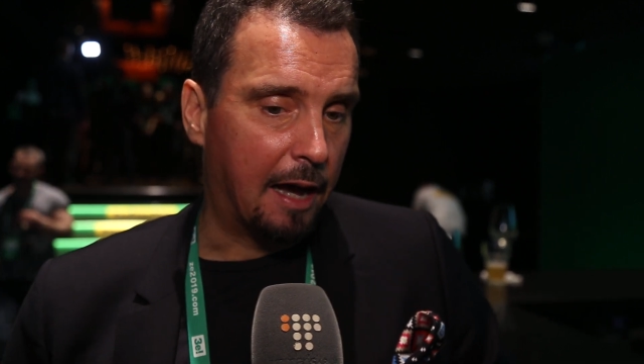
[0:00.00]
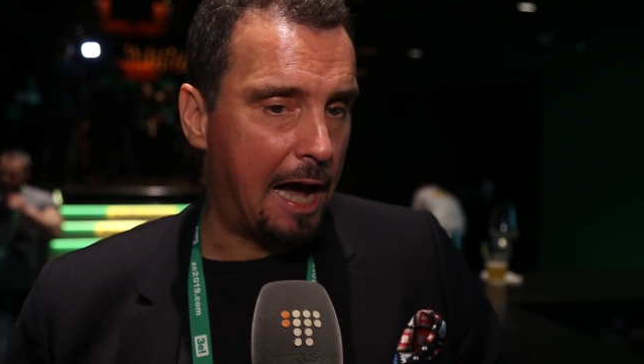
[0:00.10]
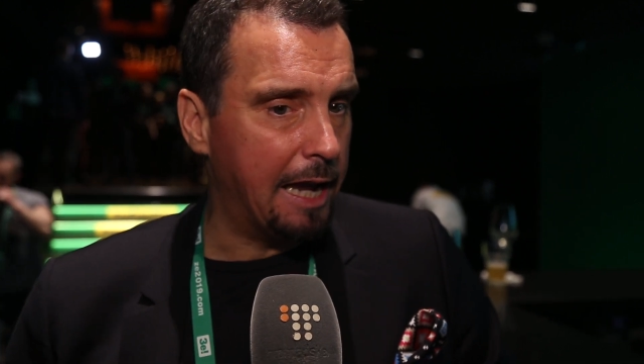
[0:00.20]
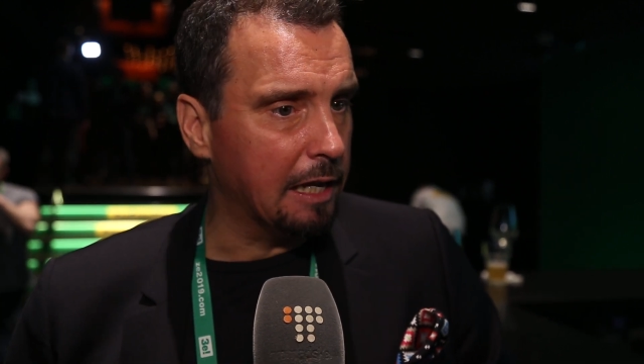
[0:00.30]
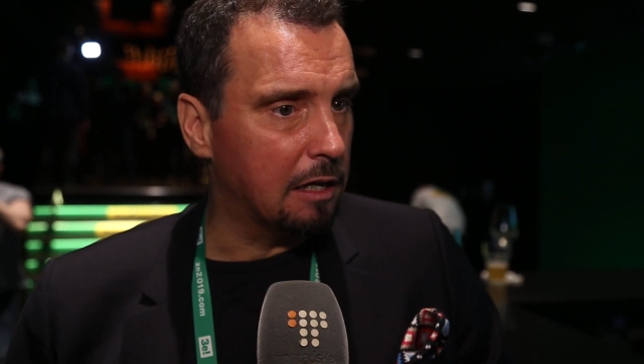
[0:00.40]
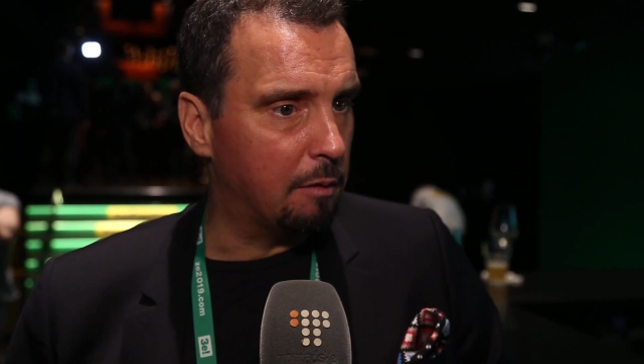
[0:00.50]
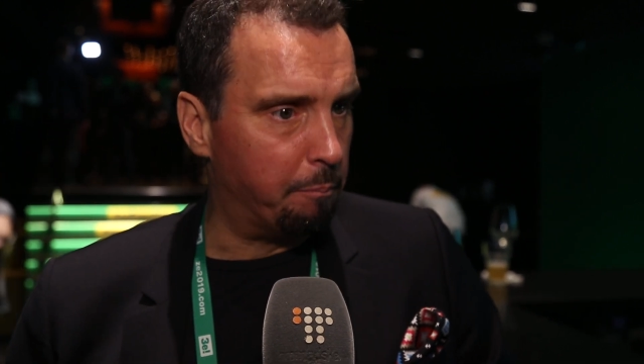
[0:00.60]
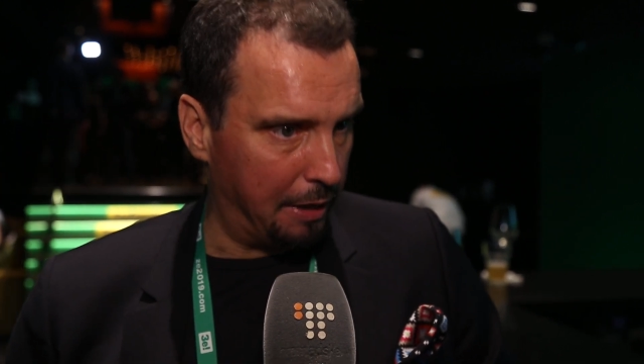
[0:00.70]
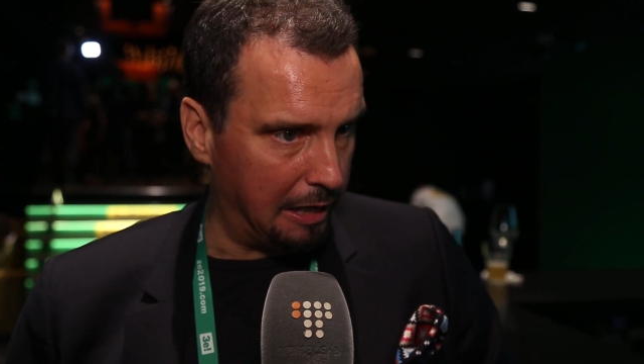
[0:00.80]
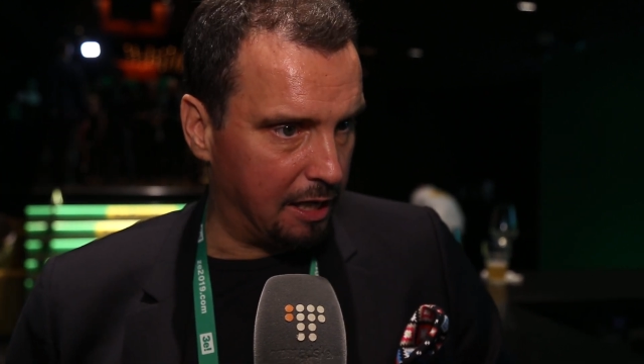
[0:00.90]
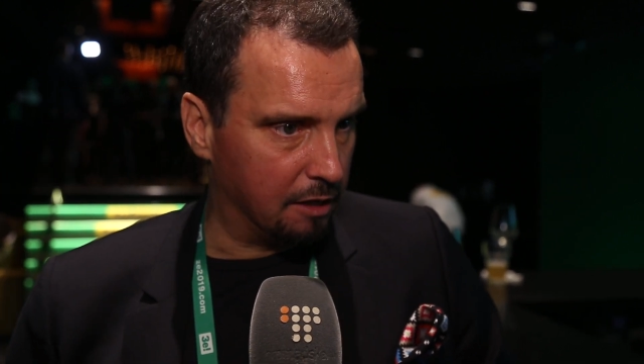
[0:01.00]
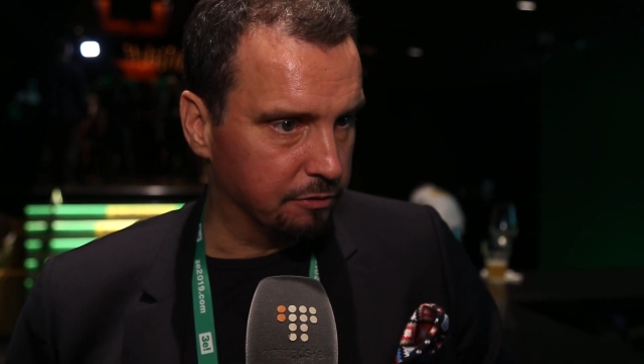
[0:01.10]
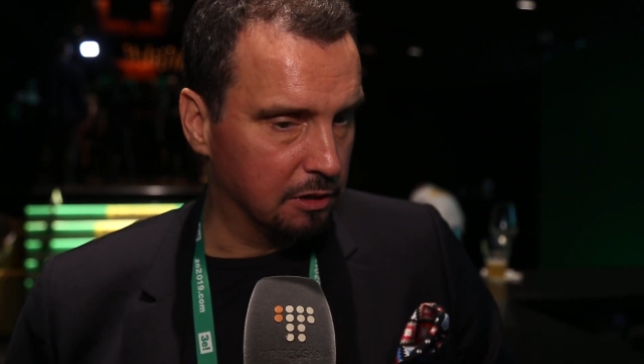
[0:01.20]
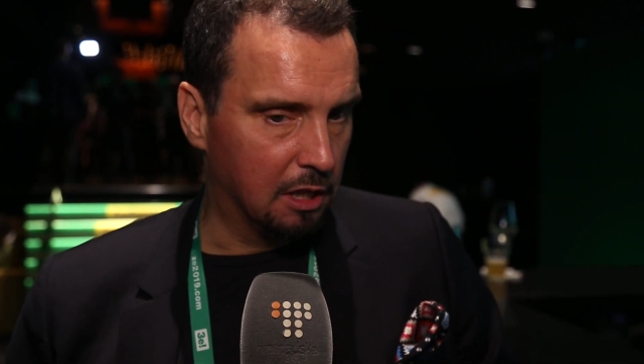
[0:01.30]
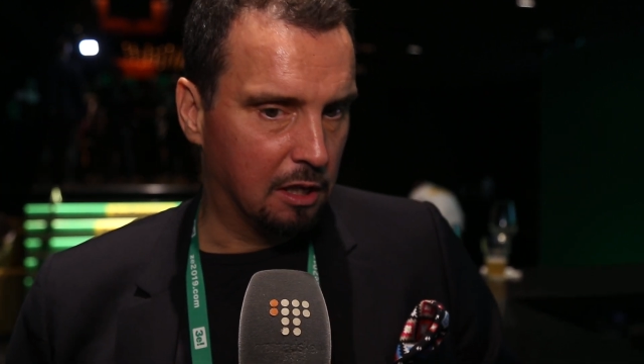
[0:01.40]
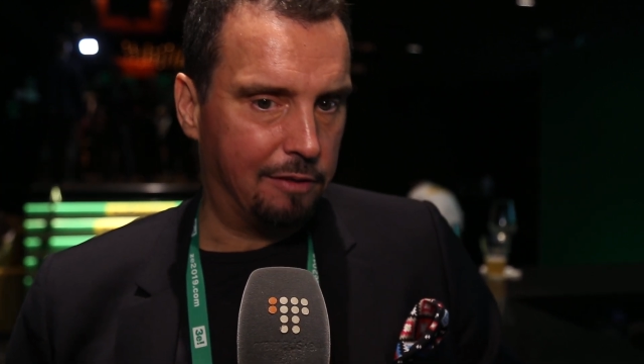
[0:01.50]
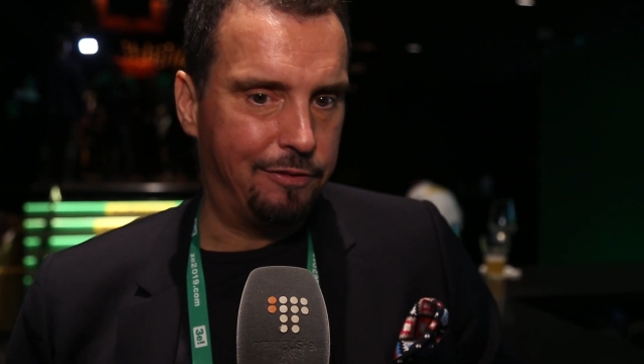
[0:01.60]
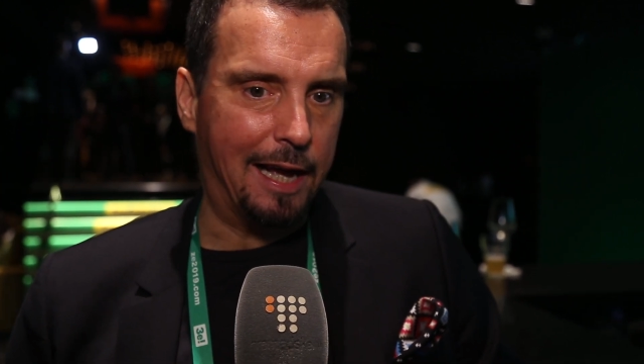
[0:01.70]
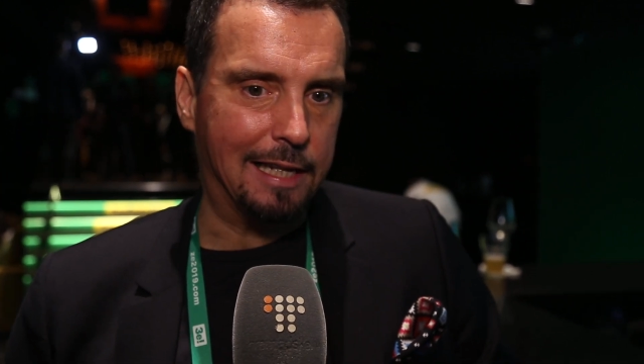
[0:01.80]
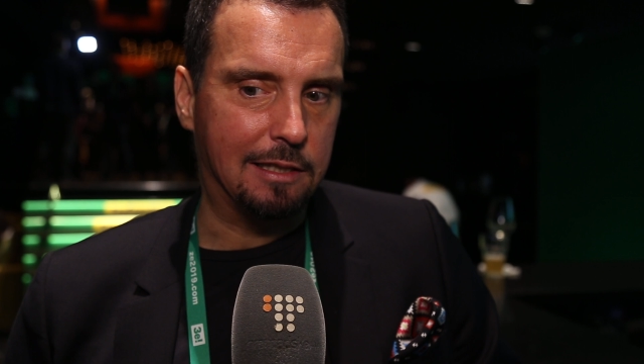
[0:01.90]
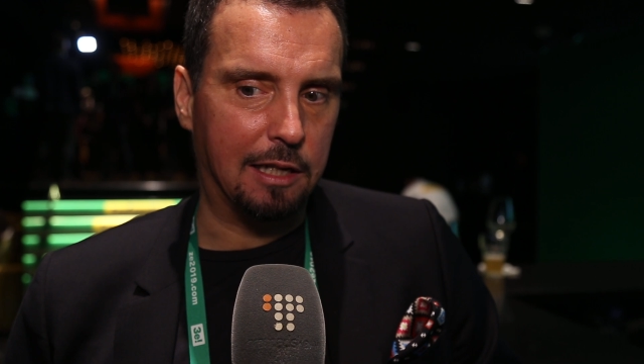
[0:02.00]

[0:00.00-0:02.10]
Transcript: I believe that